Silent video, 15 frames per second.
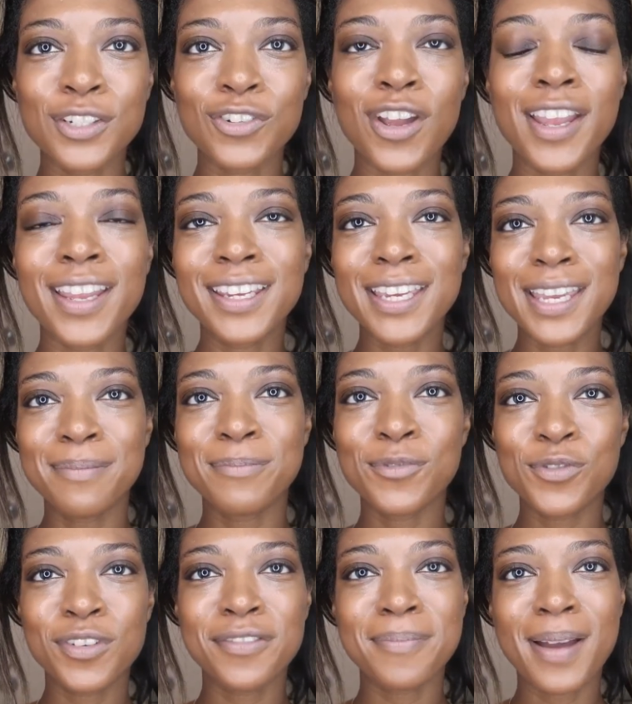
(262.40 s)
Try and keep
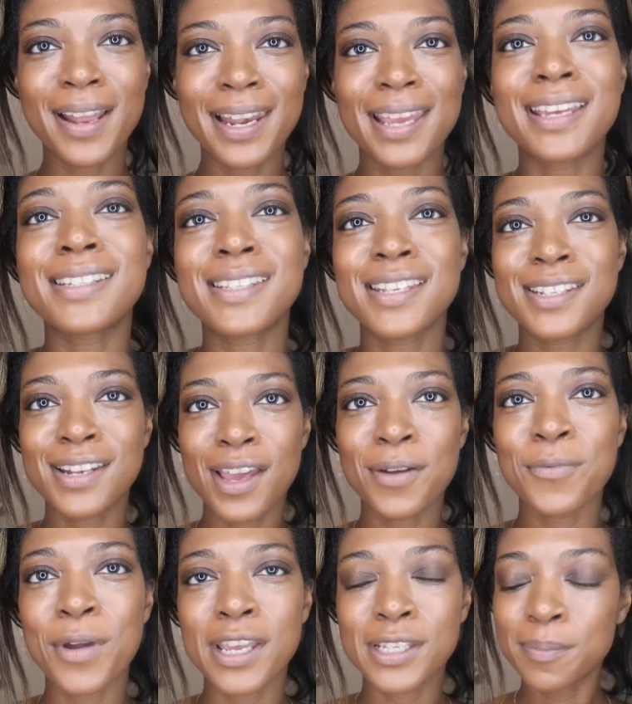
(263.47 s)
all of my layers as
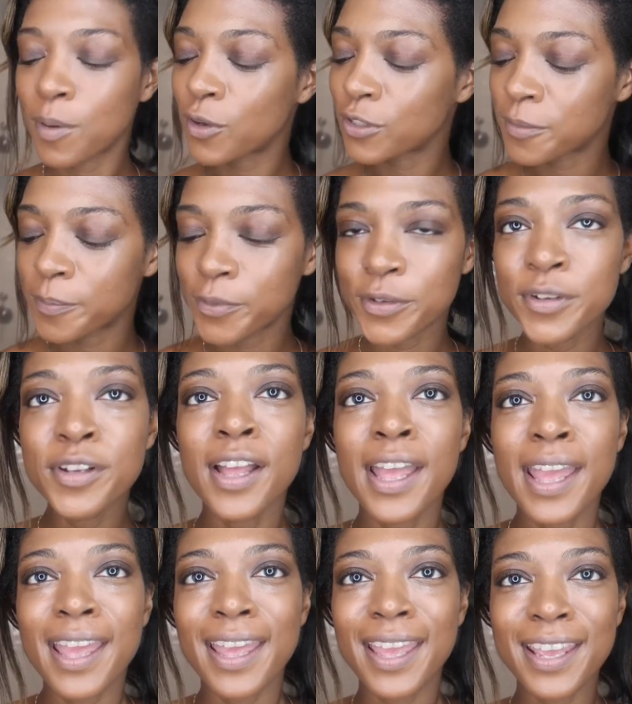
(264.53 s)
lightweight as possible.
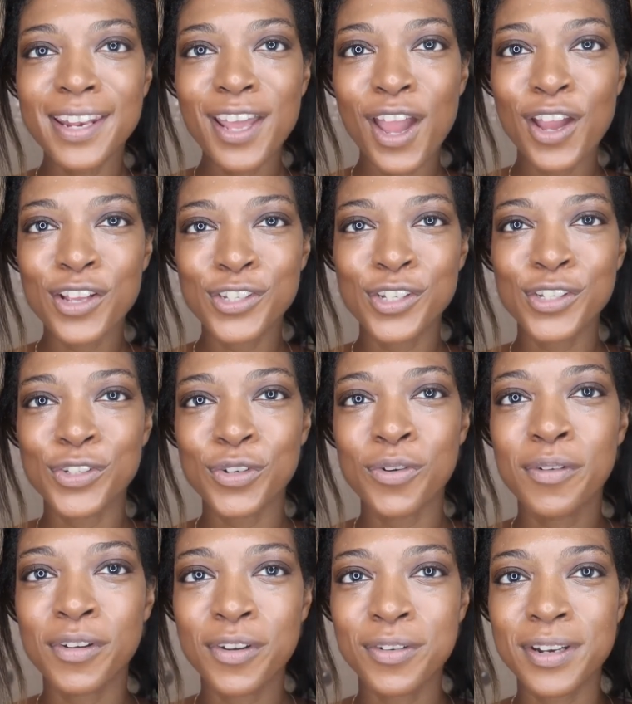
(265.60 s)
In her
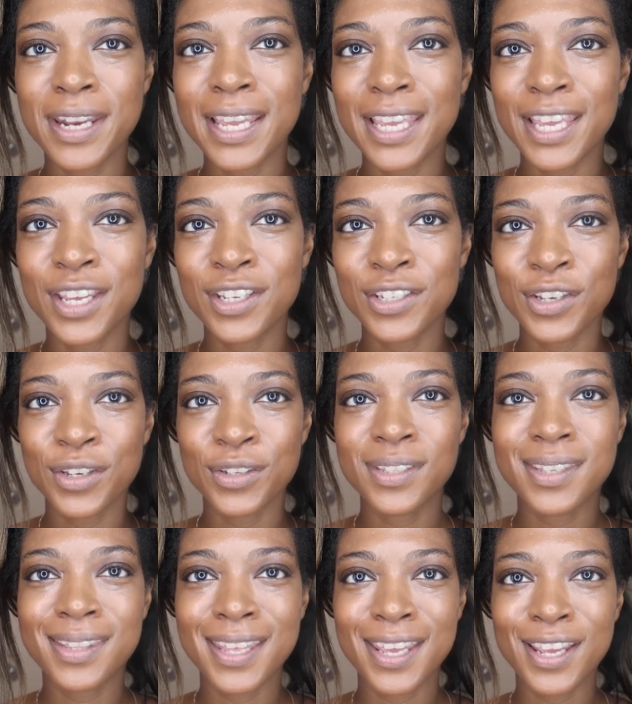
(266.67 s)
tutorial, Nikki
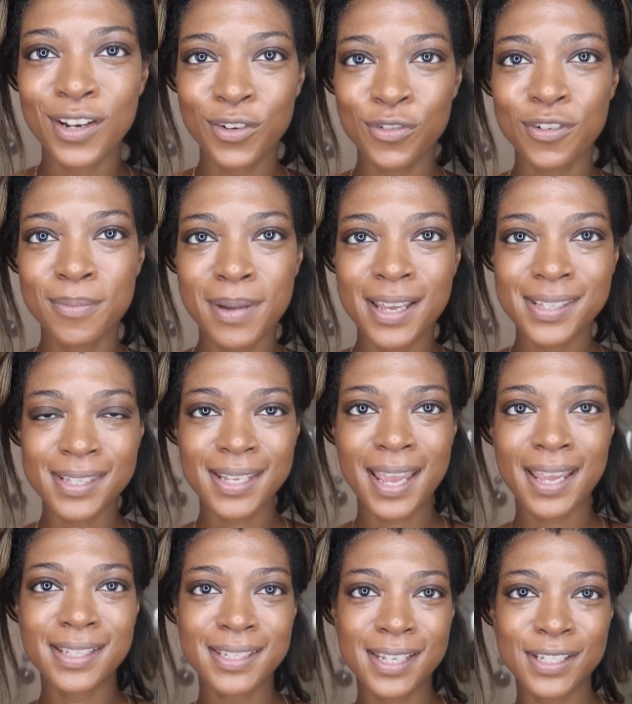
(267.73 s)
used the Laura
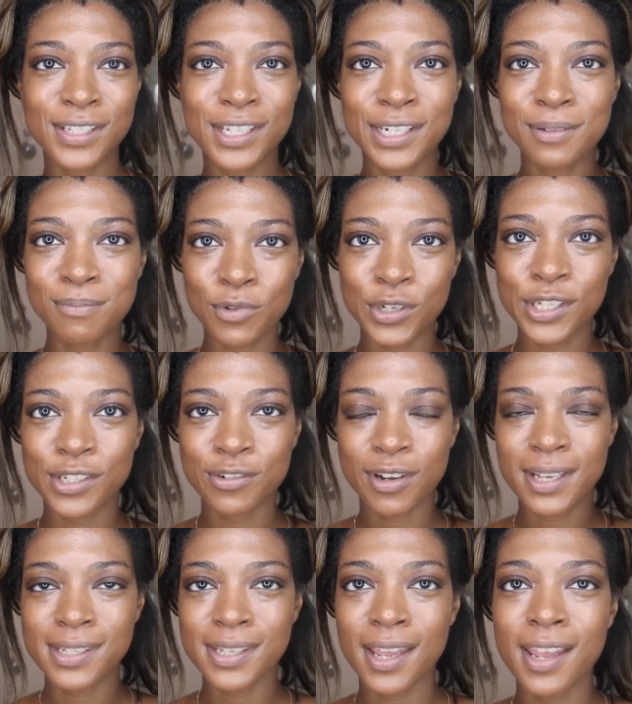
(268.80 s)
Mercier Tinted
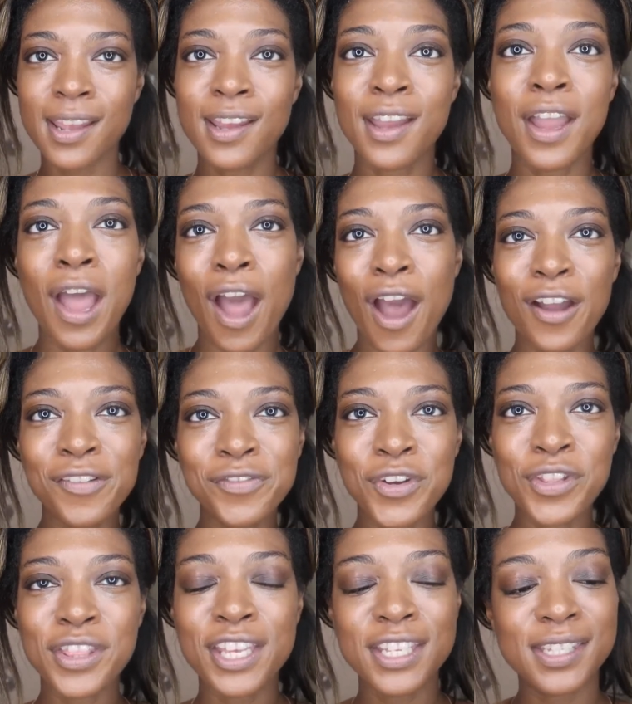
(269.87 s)
Moisturizer. I've
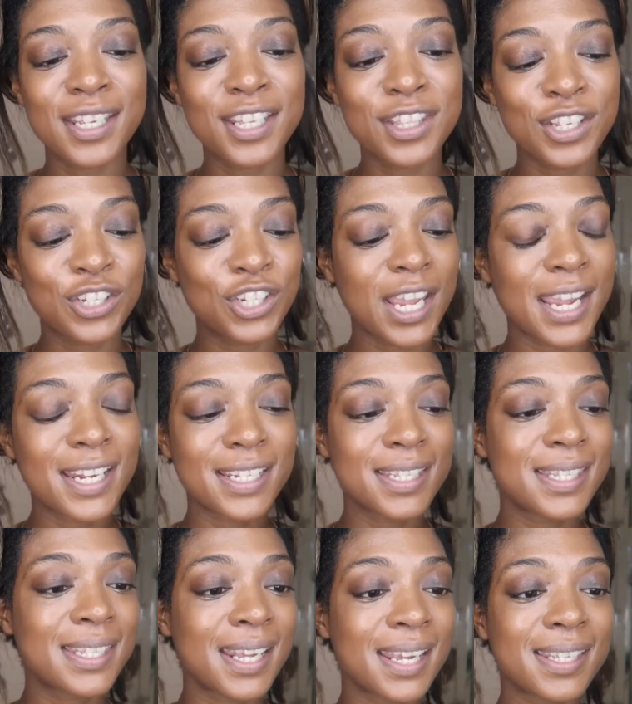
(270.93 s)
got this in the shade
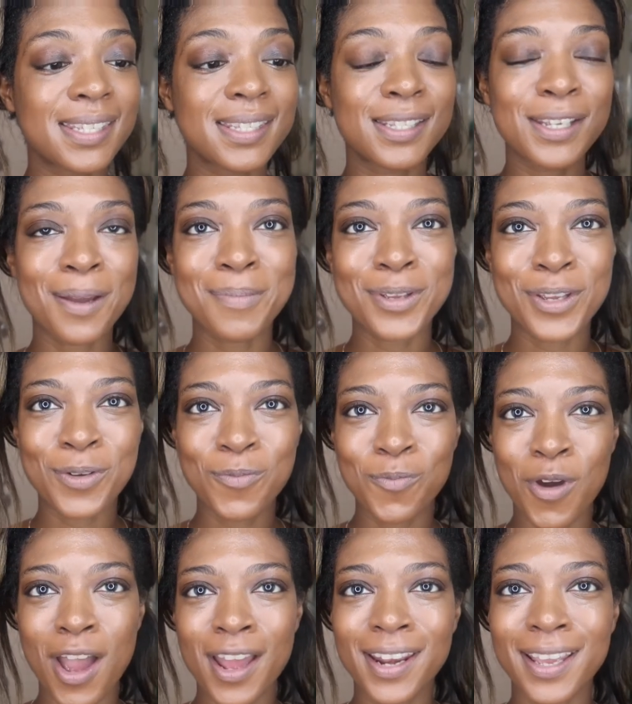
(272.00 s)

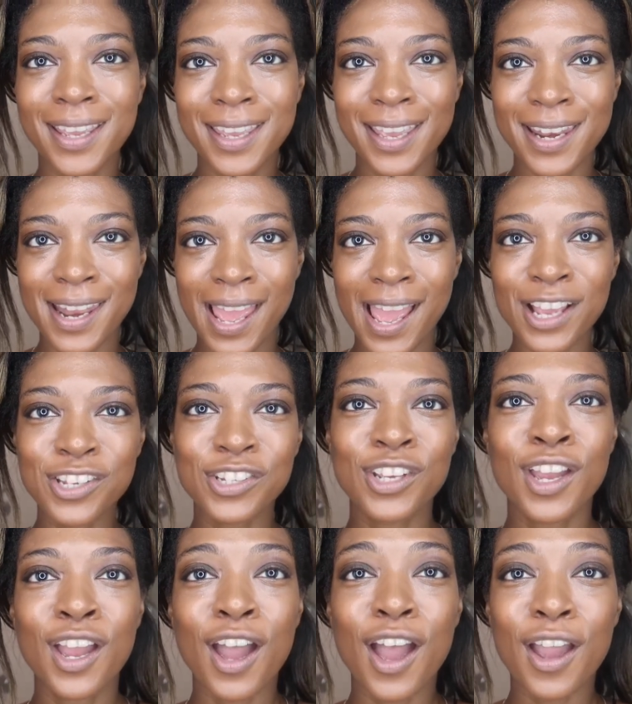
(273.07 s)
6W1 Ganache.
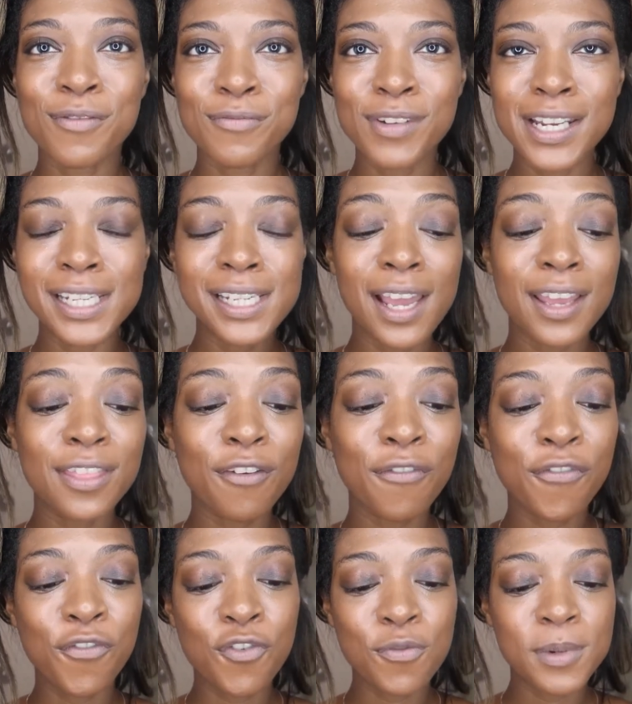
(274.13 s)
I really like the
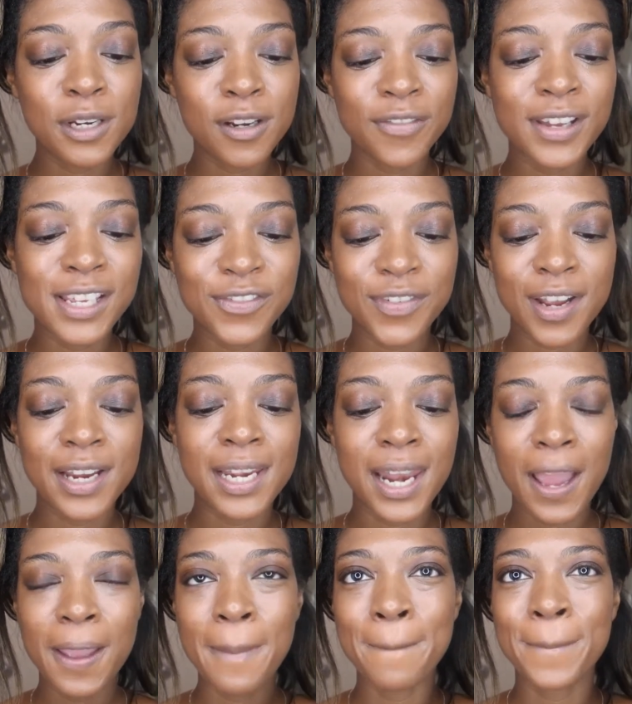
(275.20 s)
formula of it. It's very
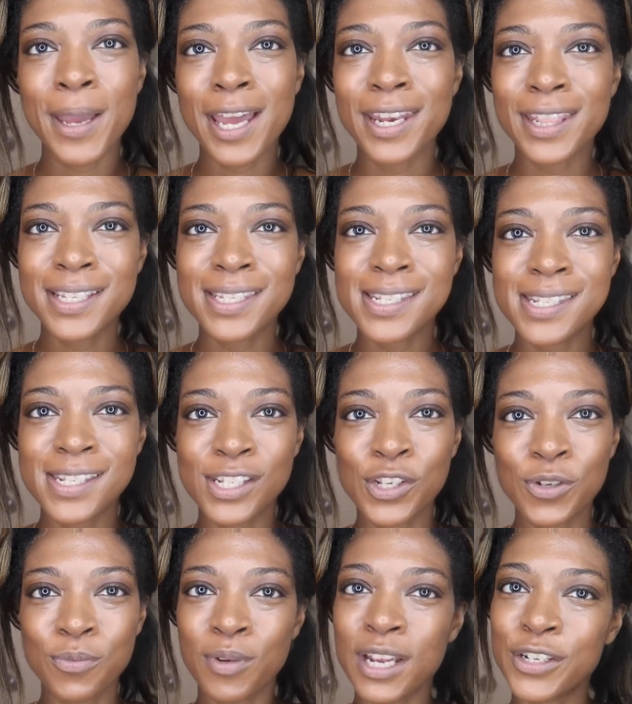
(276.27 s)
light, but this is
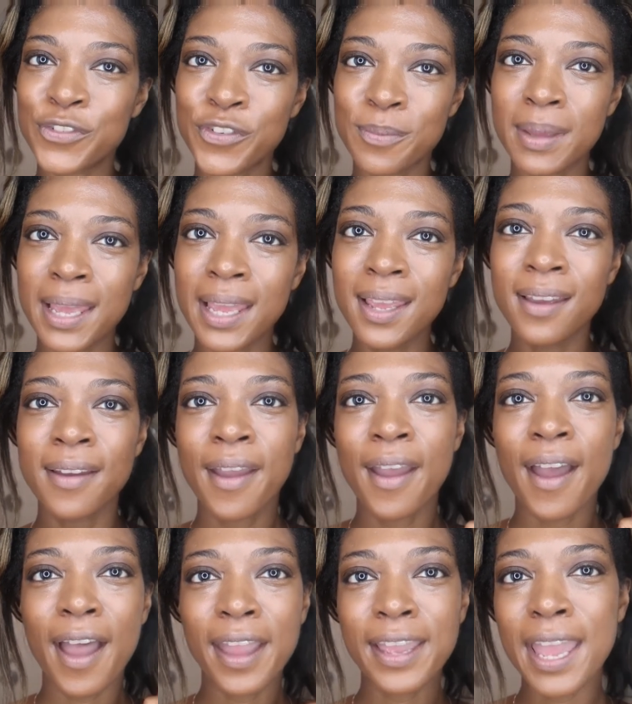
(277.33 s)
too rich for me.
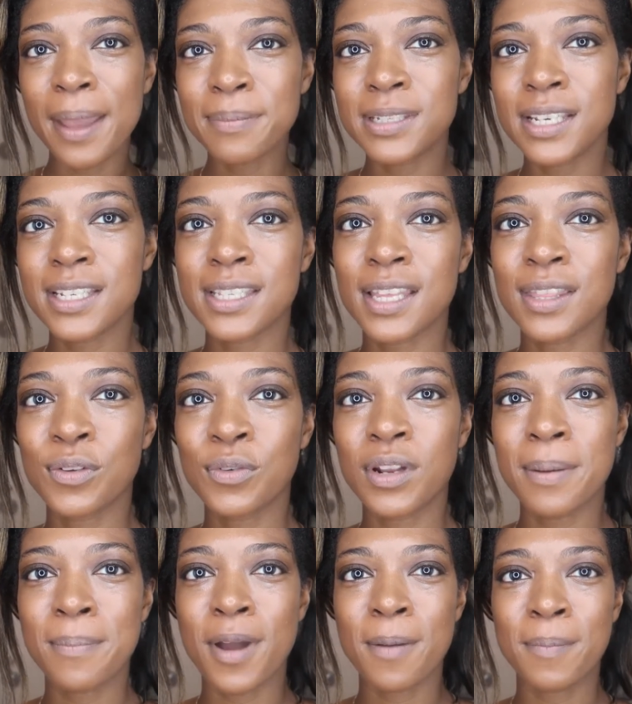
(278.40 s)
I kept it because I thought
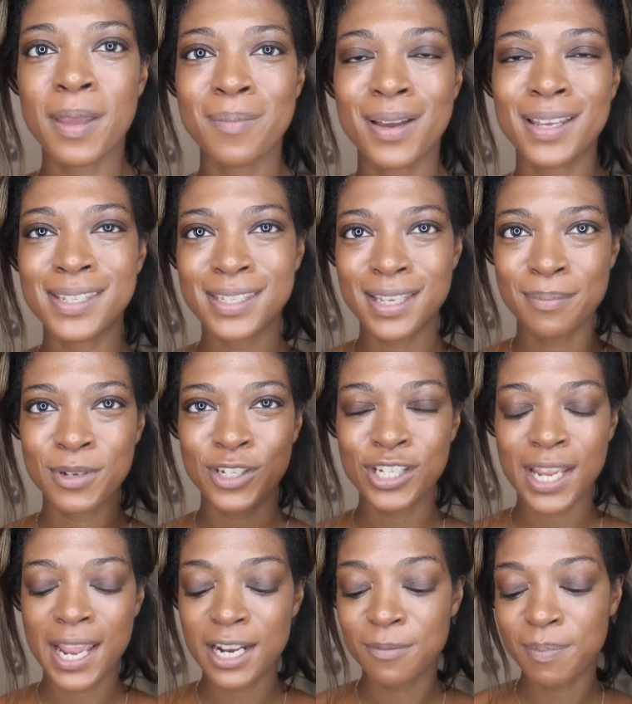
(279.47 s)
it might be my summer
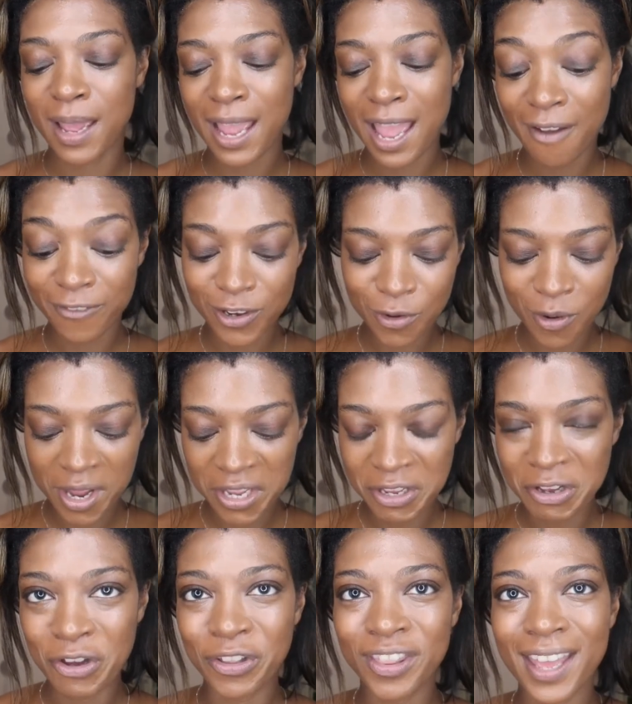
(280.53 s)
shade, but I haven't quite
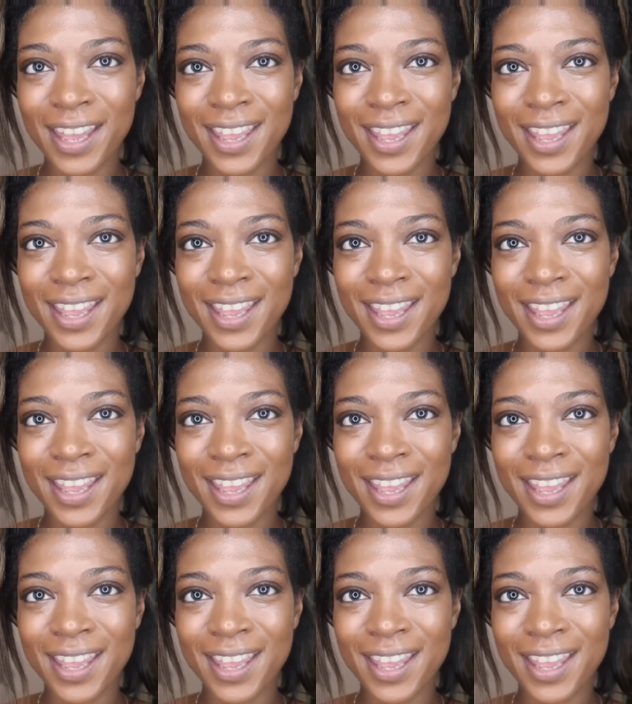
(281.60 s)
got there